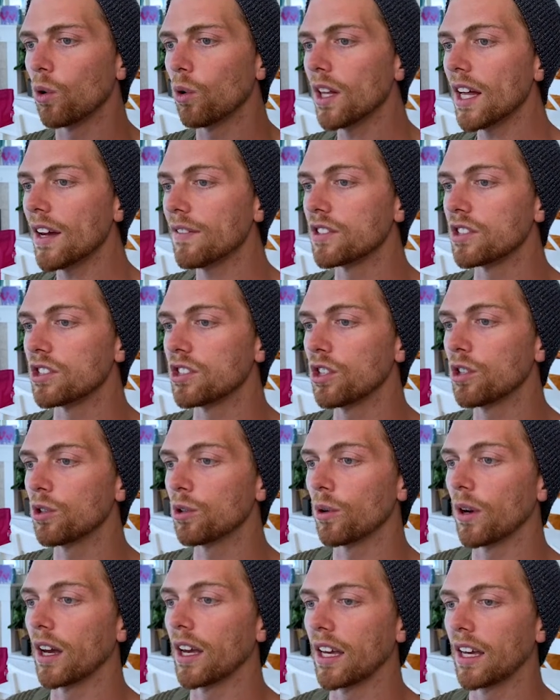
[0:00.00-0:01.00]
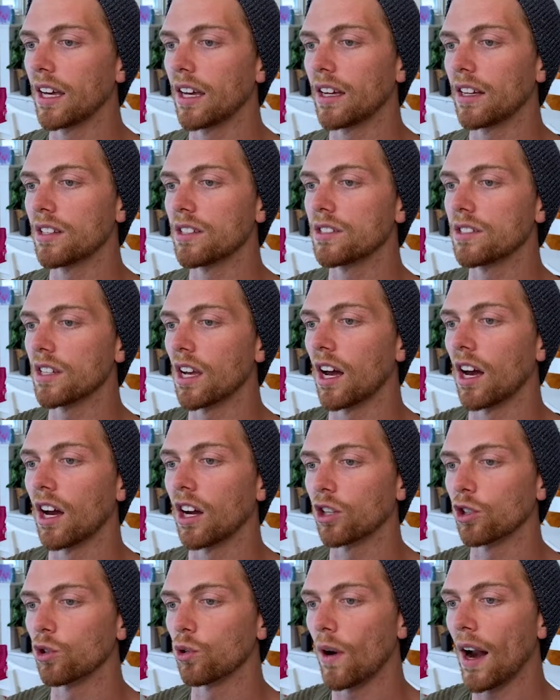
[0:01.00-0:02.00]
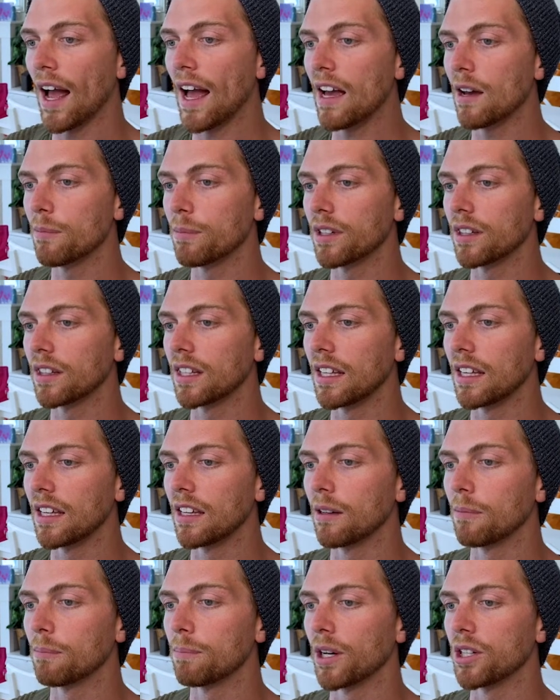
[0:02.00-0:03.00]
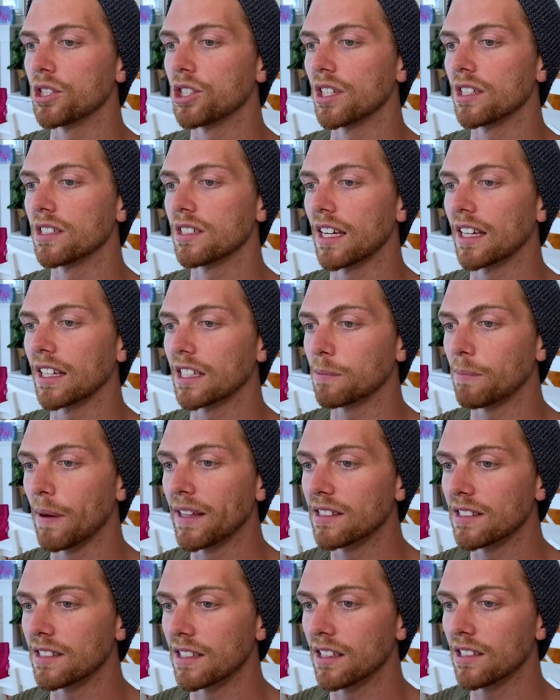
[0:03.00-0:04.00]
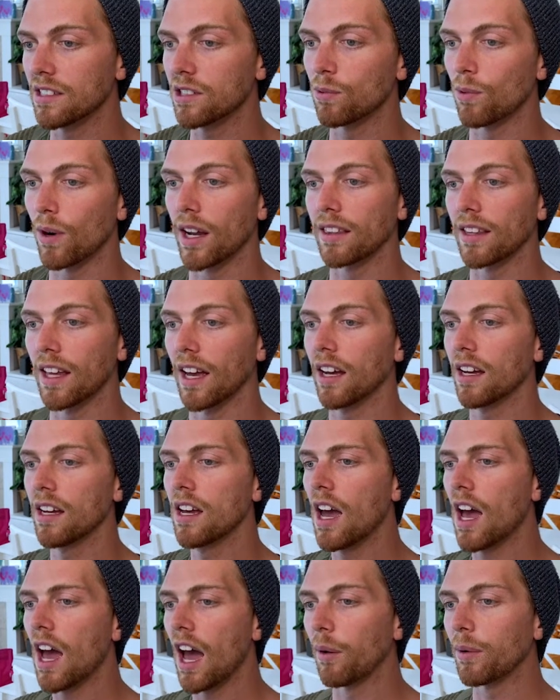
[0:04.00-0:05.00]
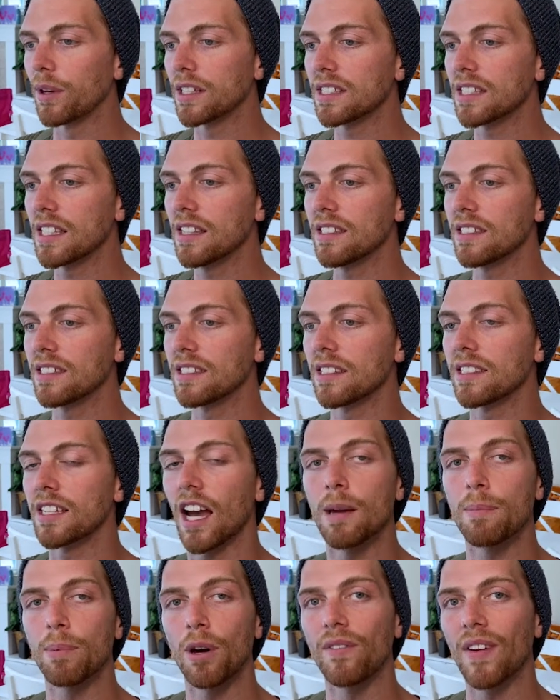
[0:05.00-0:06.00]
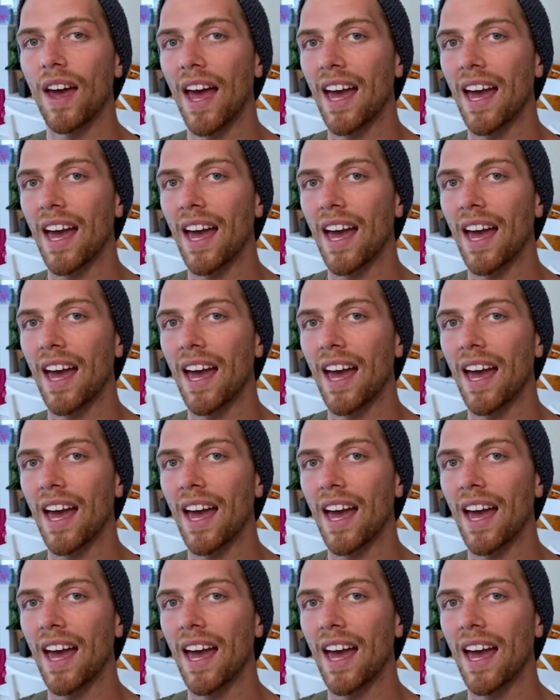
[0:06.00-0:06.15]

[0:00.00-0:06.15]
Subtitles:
all I have to do is grab the budget's expenses right there. And we can see this is a type of